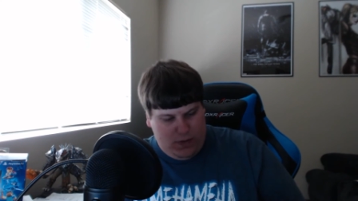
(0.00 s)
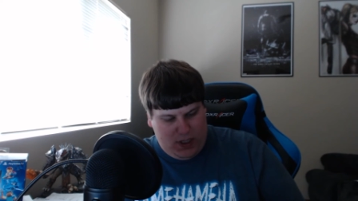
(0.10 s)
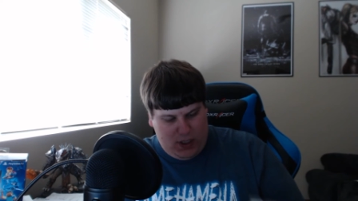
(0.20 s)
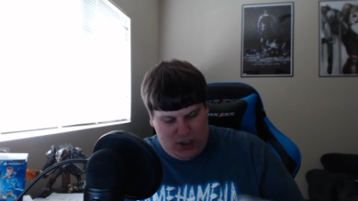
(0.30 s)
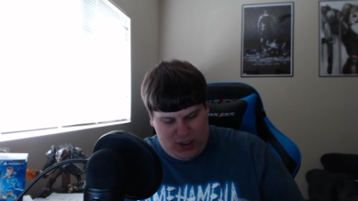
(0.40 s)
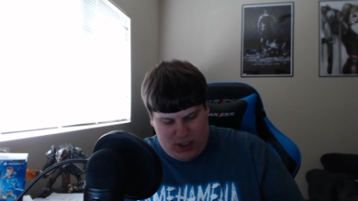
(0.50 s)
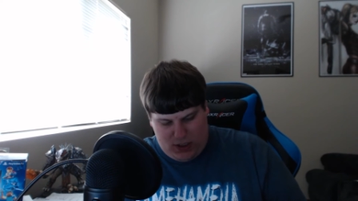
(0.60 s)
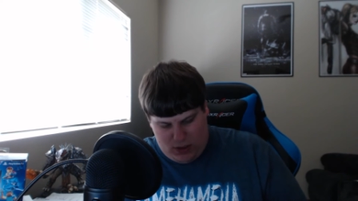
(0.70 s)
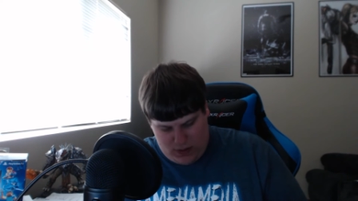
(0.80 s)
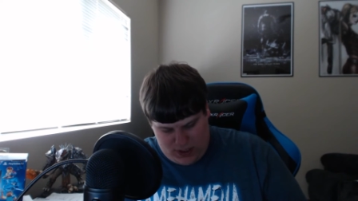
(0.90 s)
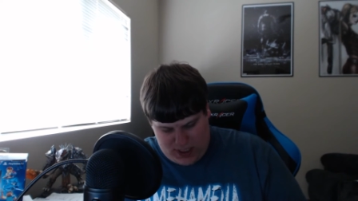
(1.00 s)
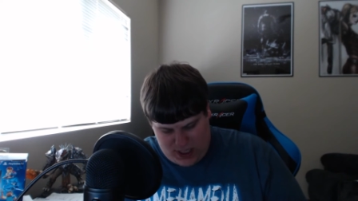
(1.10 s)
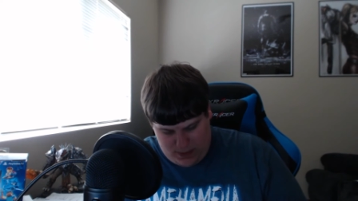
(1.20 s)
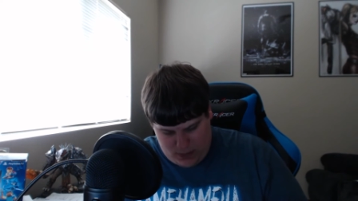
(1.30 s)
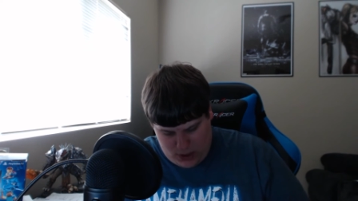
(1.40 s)
we can just undo the
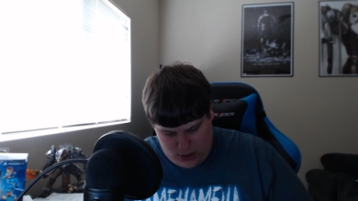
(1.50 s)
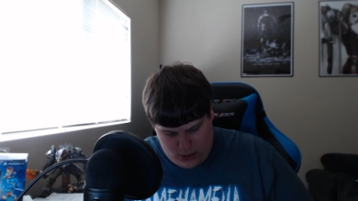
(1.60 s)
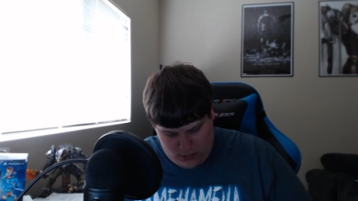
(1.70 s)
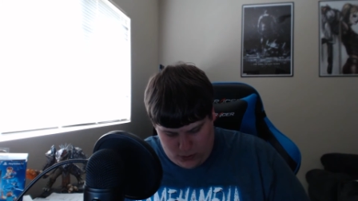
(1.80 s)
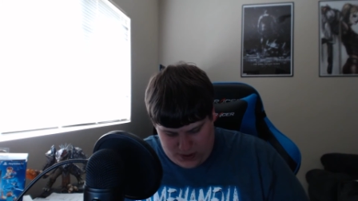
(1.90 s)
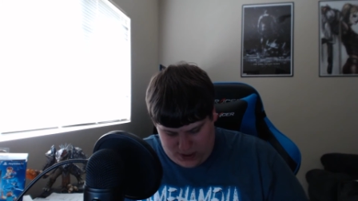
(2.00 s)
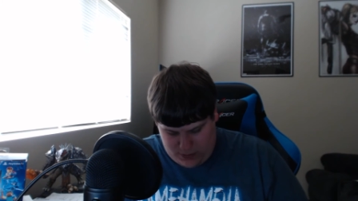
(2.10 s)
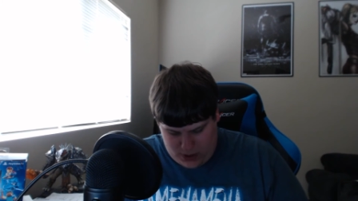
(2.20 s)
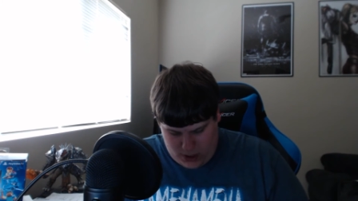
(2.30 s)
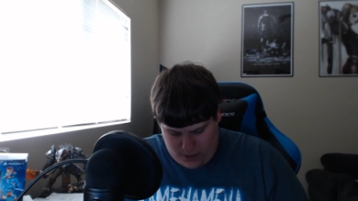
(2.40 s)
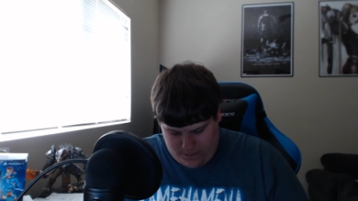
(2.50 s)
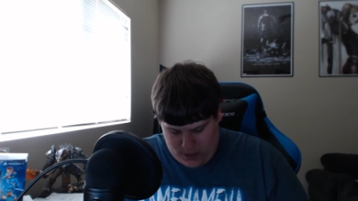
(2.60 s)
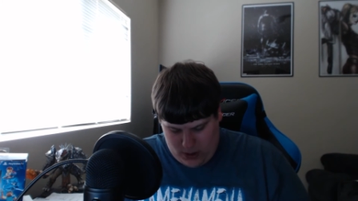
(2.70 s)
tape, pull this apart.